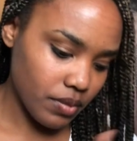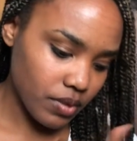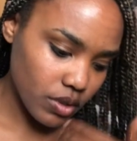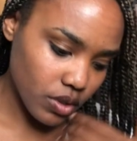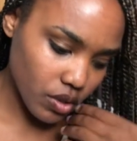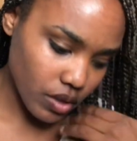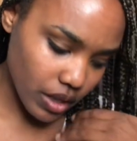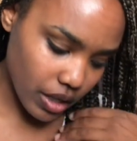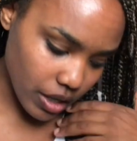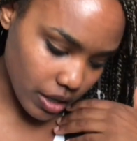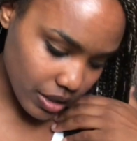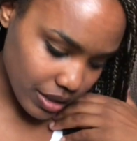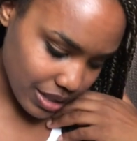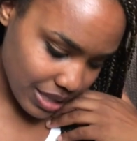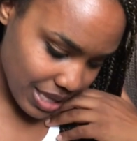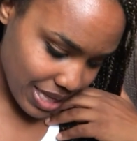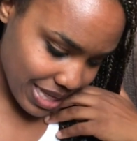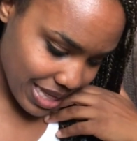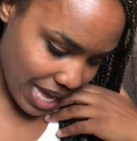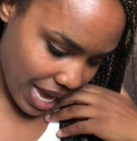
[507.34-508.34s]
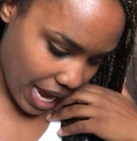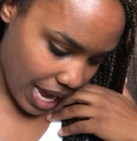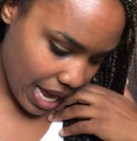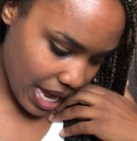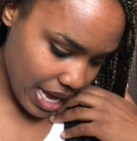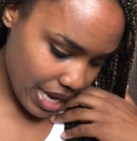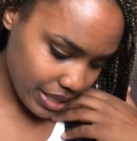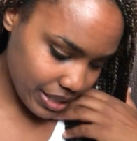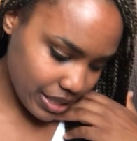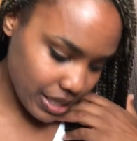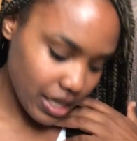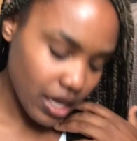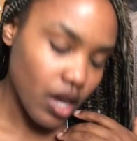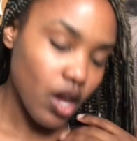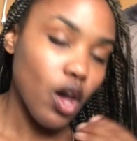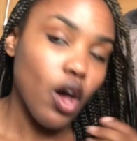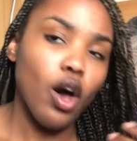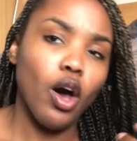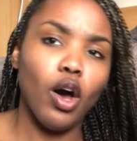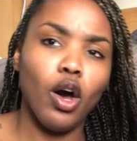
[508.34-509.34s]
So there's that.
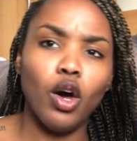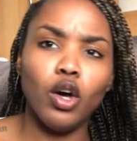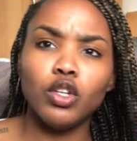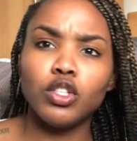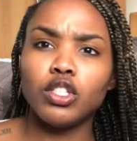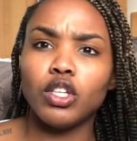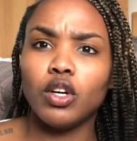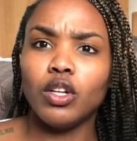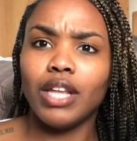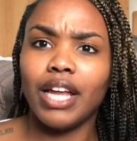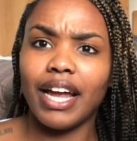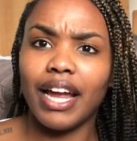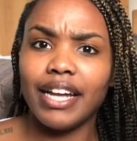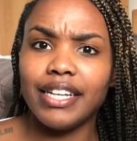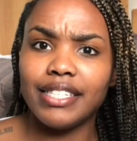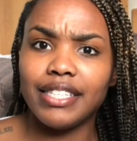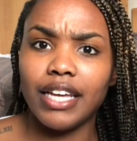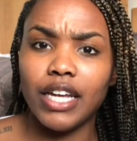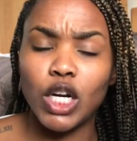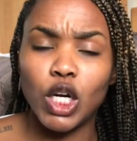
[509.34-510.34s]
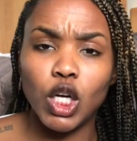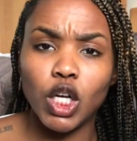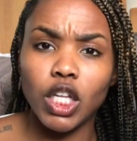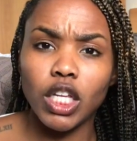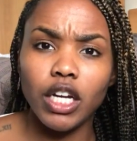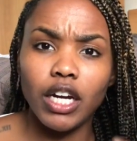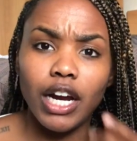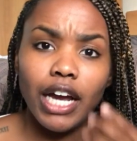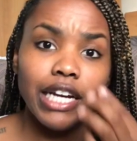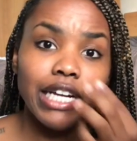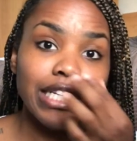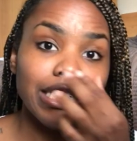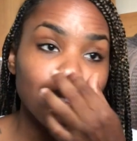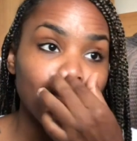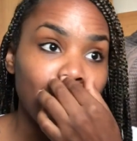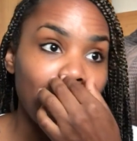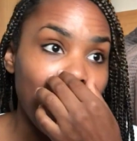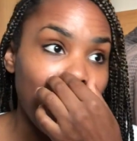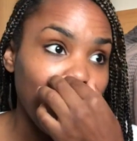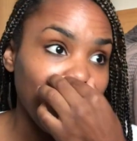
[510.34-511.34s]
Also, like I said earlier, I need
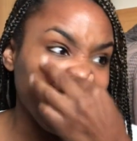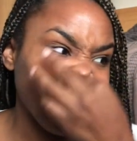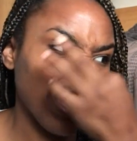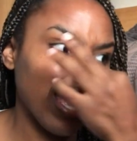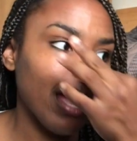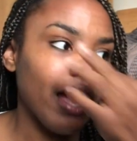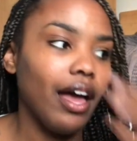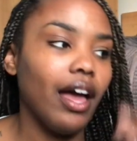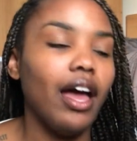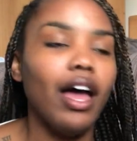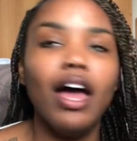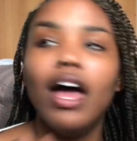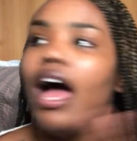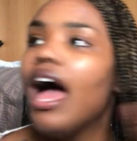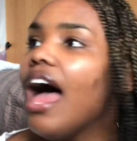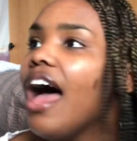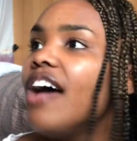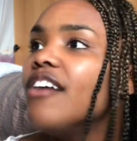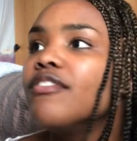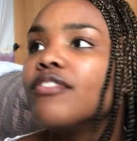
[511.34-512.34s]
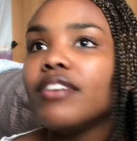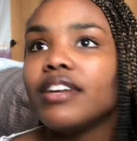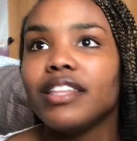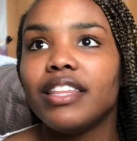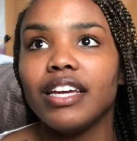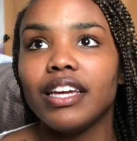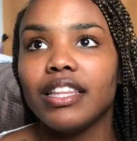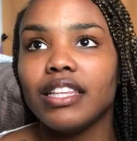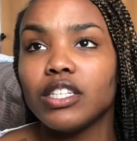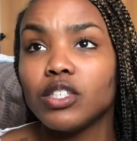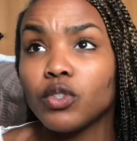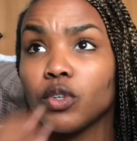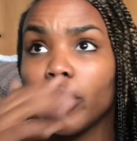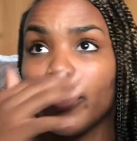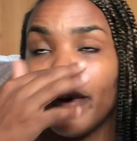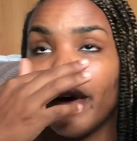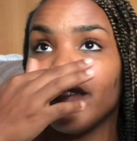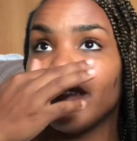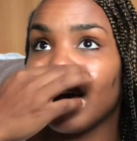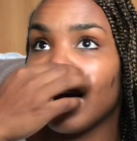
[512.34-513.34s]
to pack everything in this
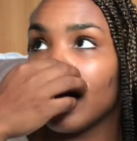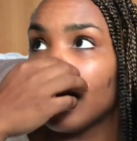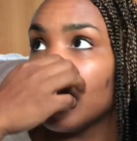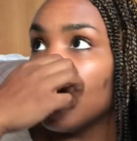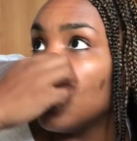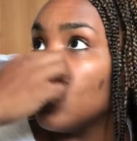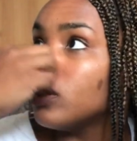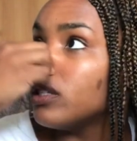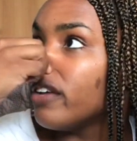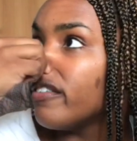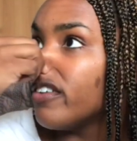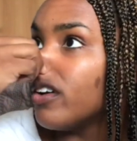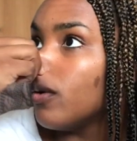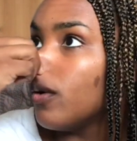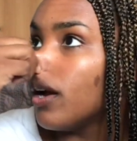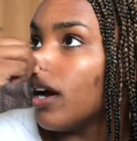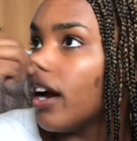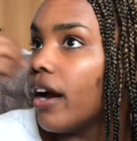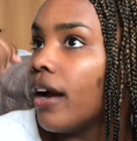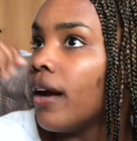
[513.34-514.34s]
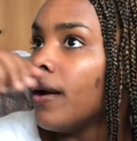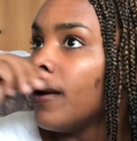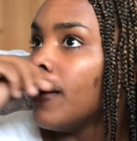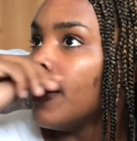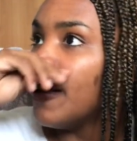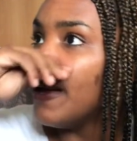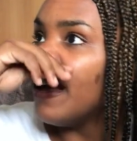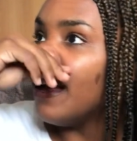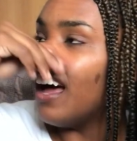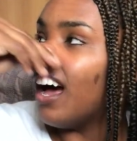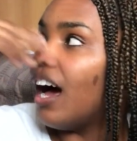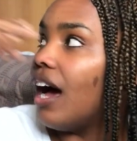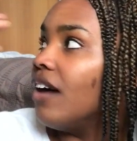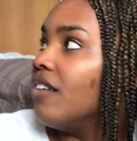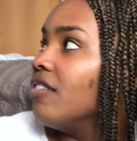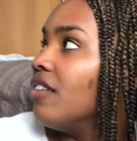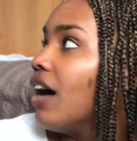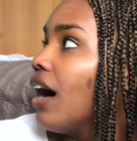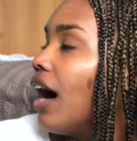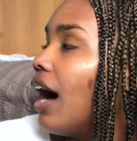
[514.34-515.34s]
room. I've got clothes everywhere.
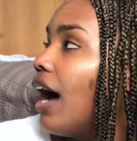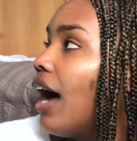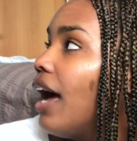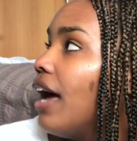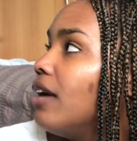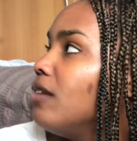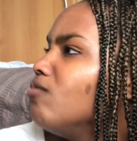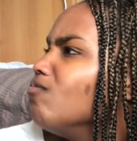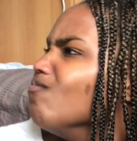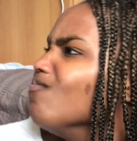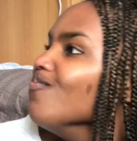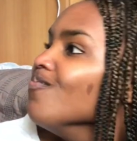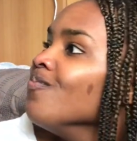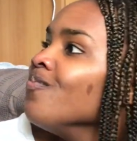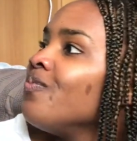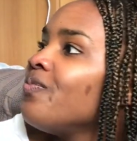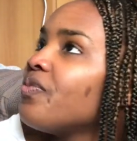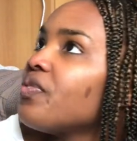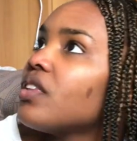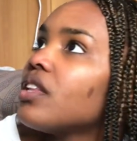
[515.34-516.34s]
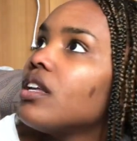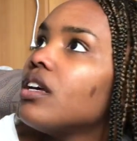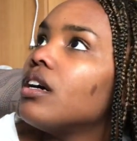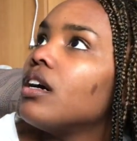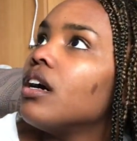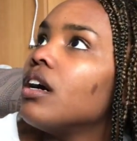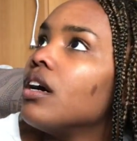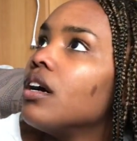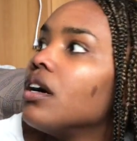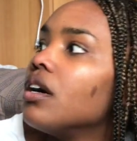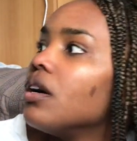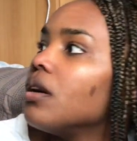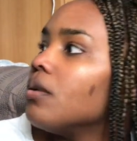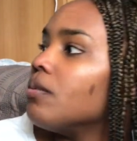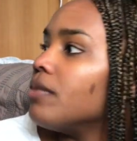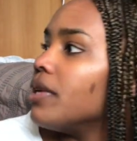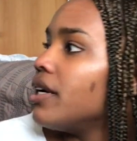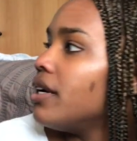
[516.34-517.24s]
I've got I